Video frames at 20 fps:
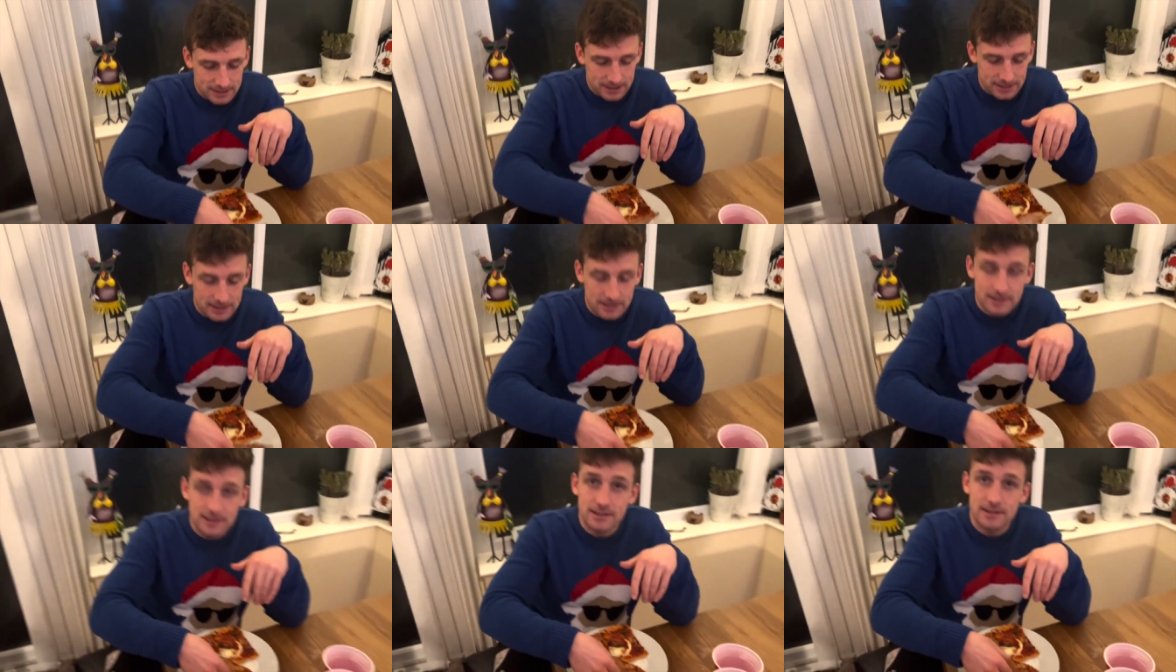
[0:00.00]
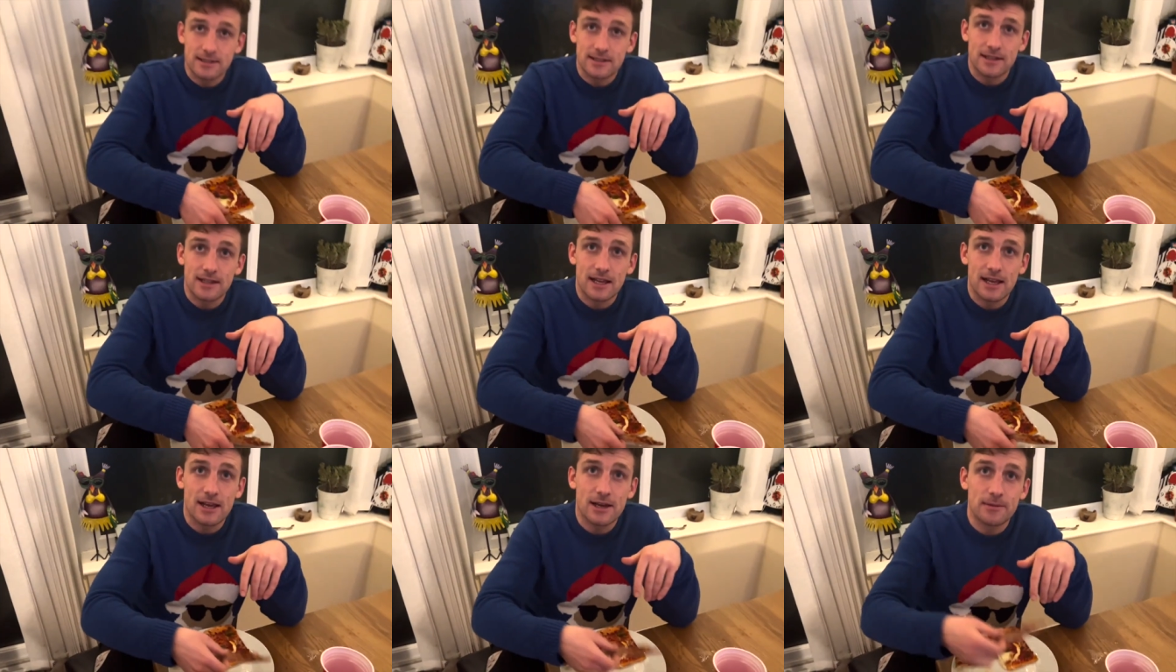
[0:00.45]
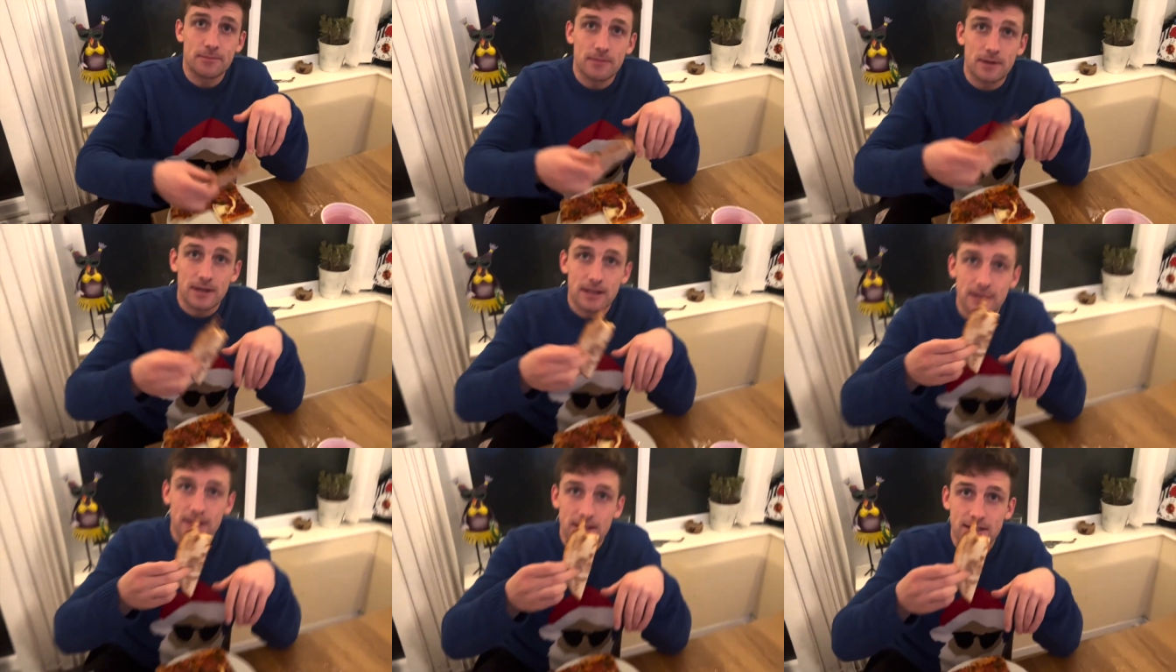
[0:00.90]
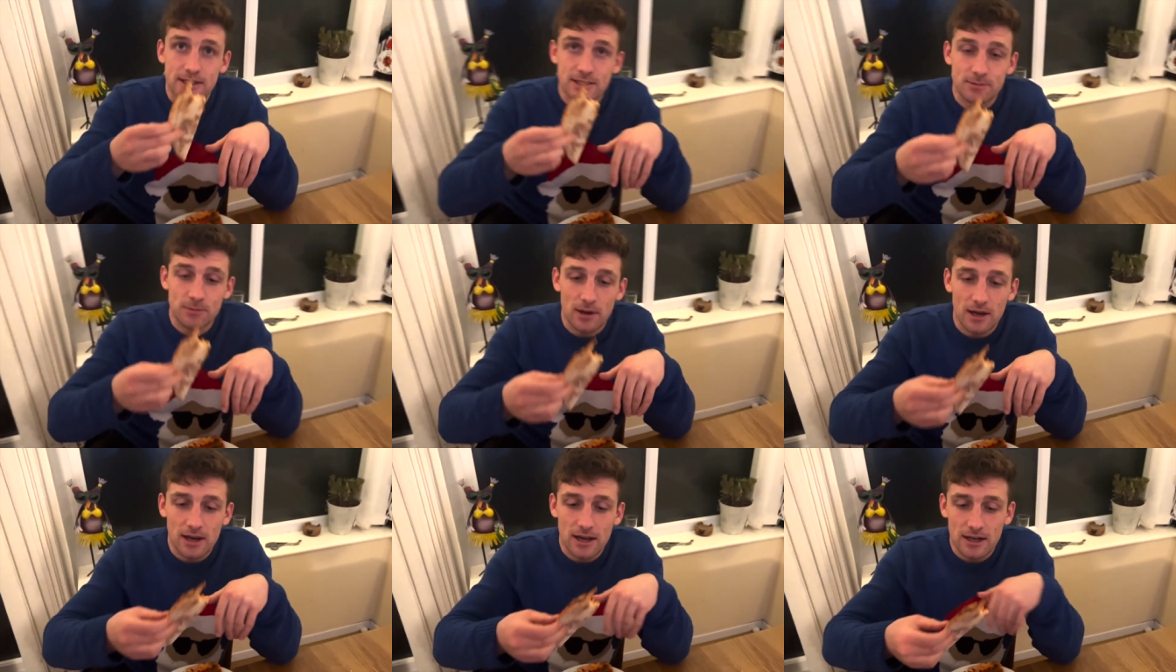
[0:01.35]
is Liam, Let and this just... is
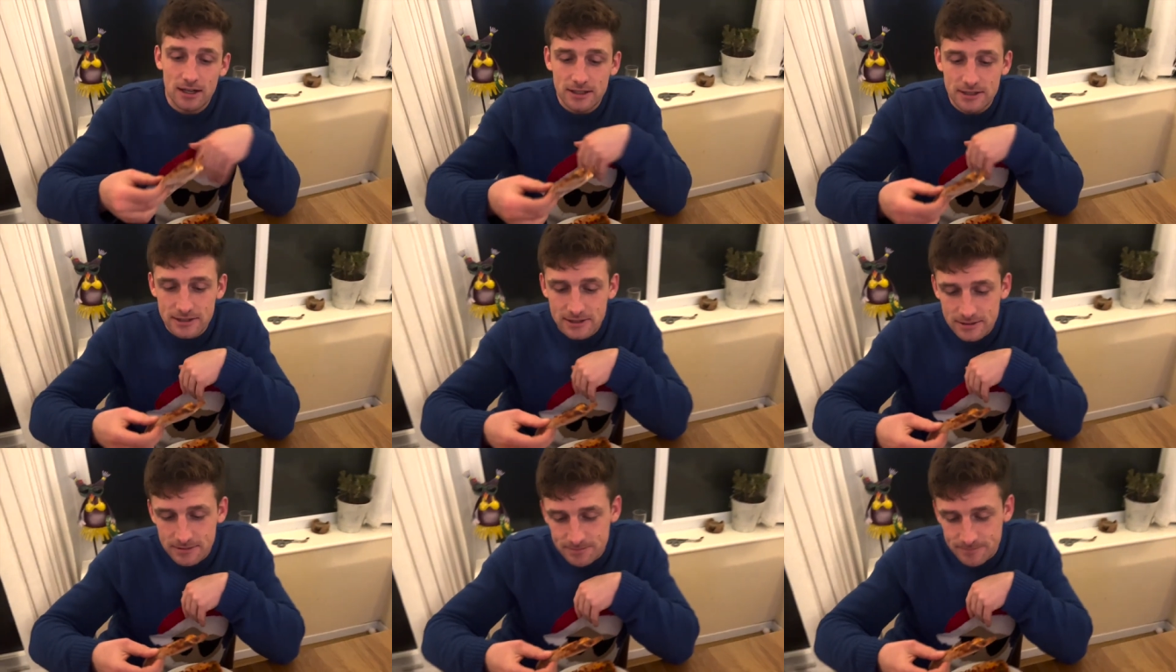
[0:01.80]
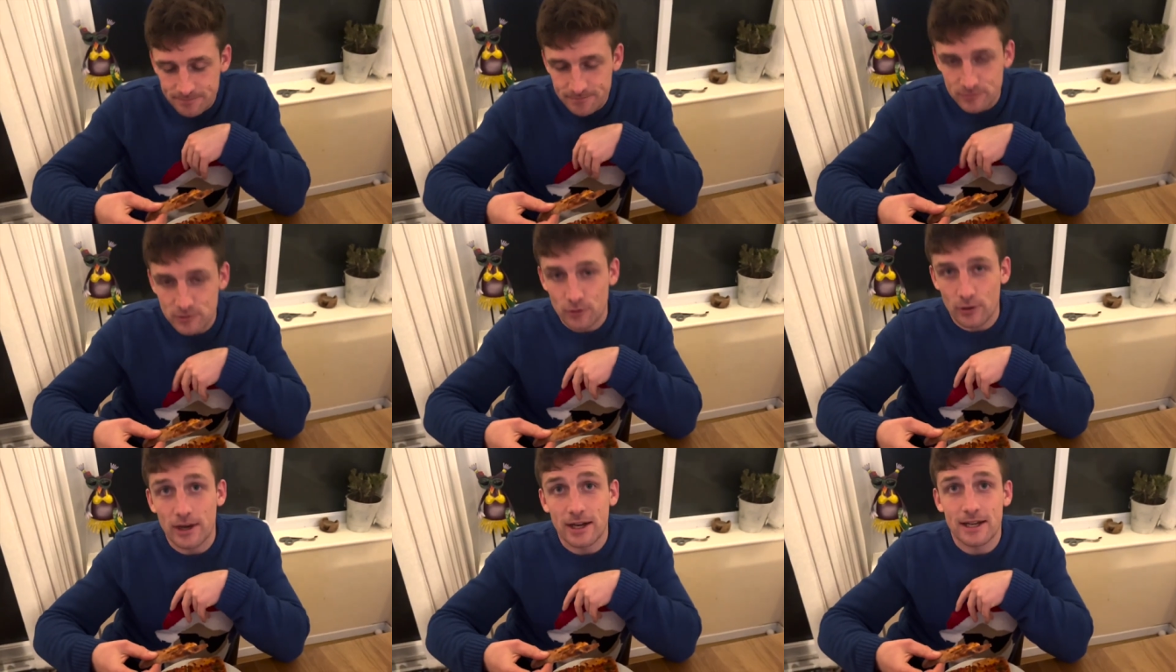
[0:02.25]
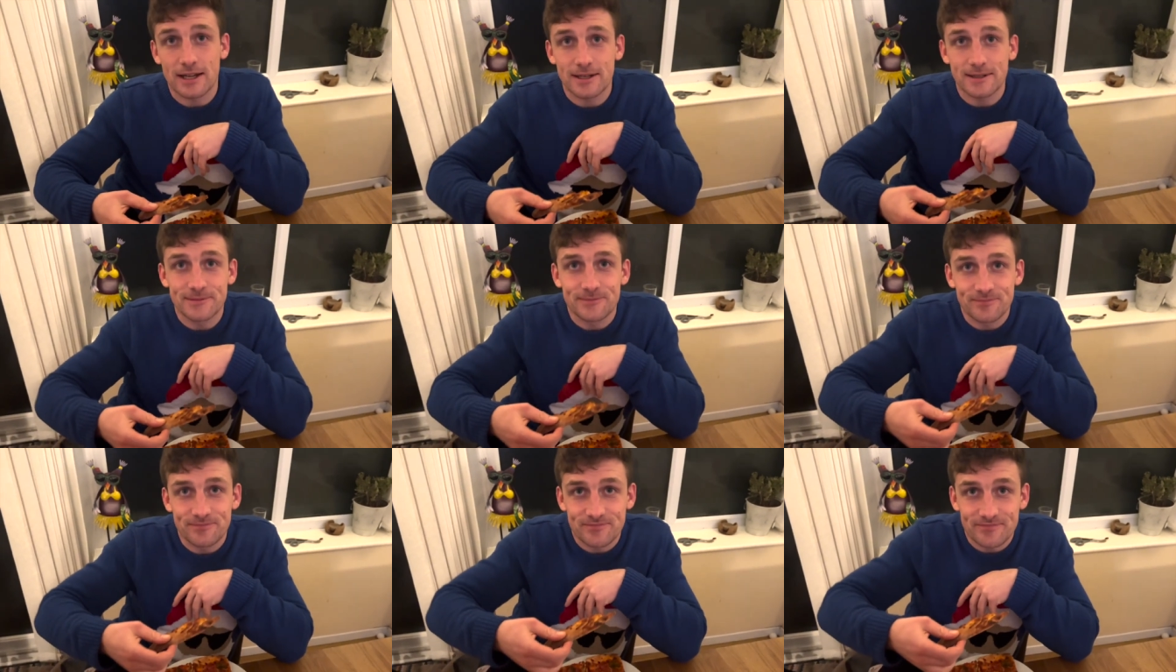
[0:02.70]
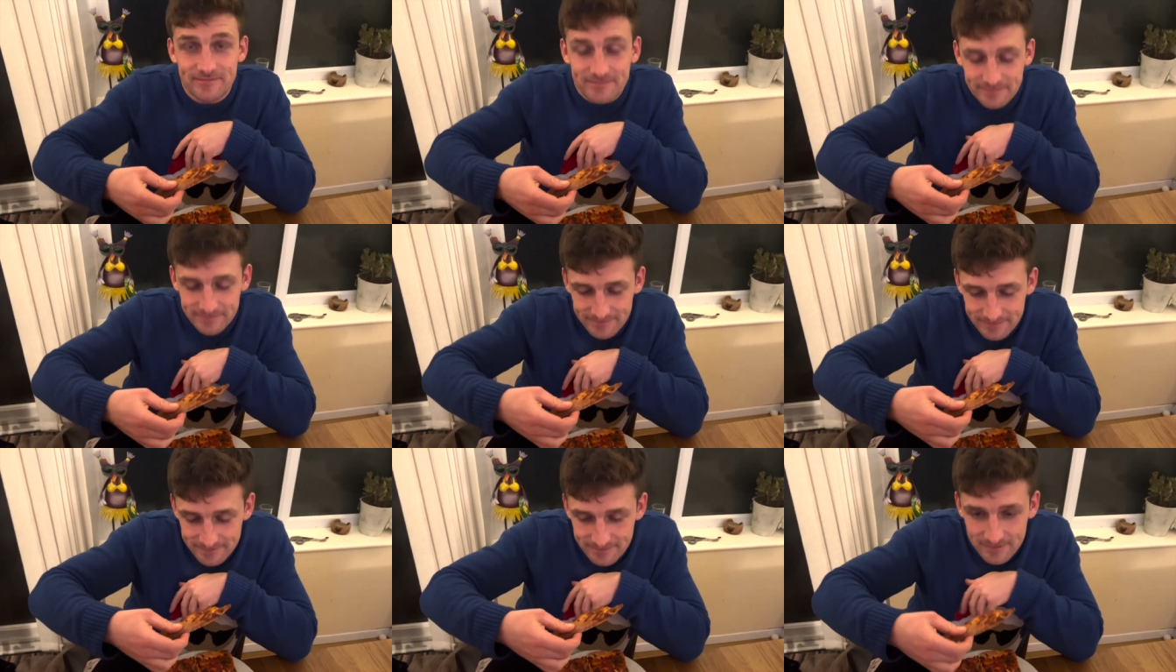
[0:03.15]
my last drink.
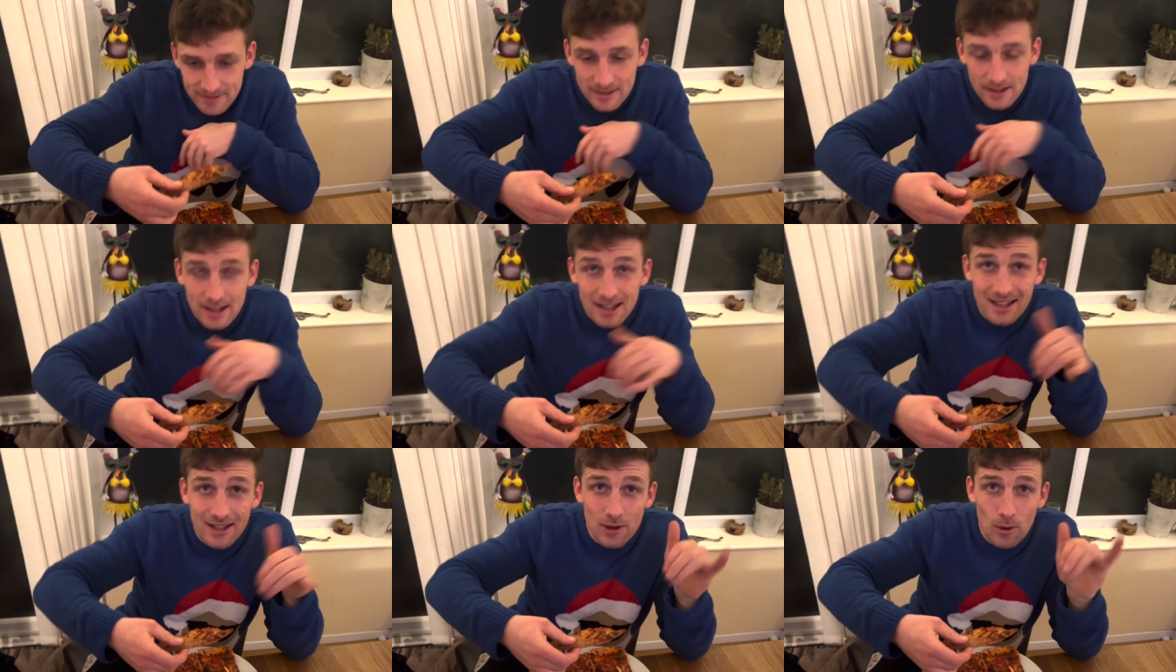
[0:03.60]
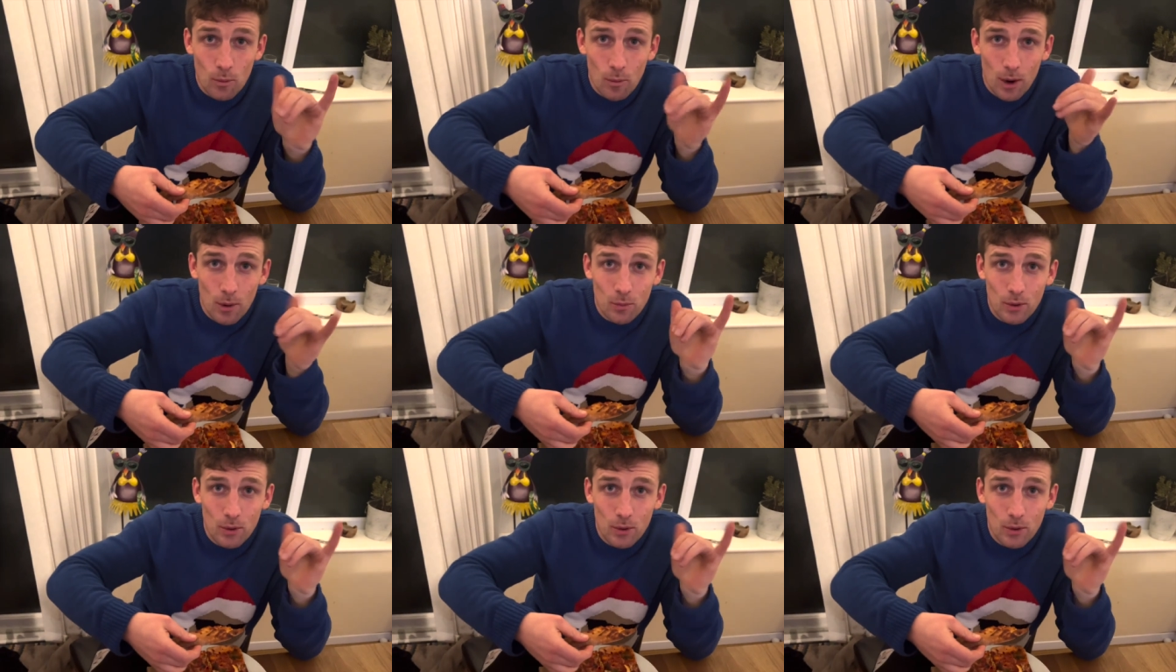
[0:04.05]
Fabulous. What